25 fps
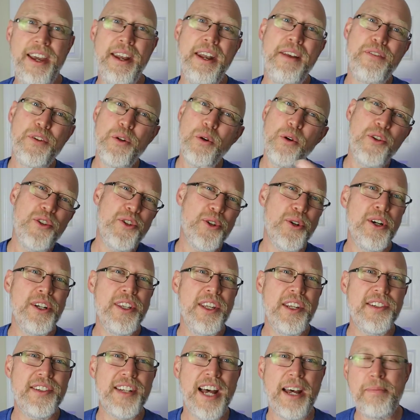And if you enjoy
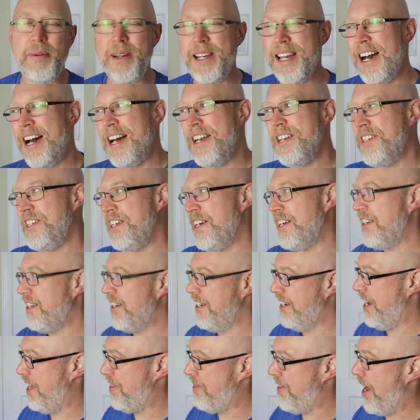this type of content,
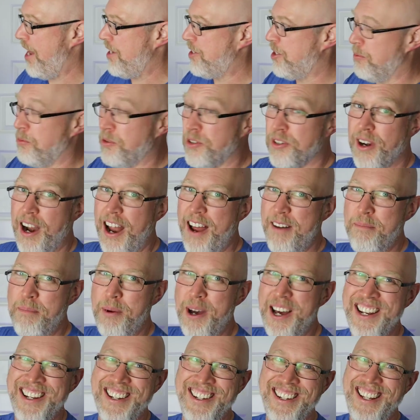hit that subscribe
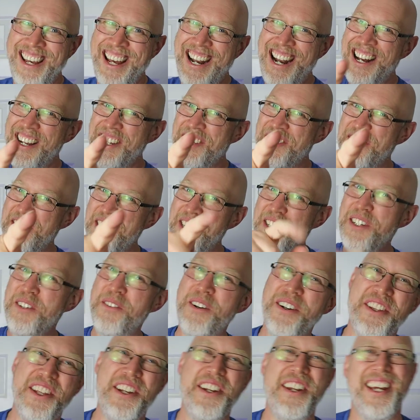button, and I'll see you
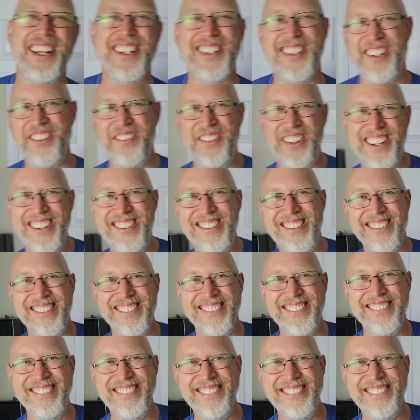on the next adventure.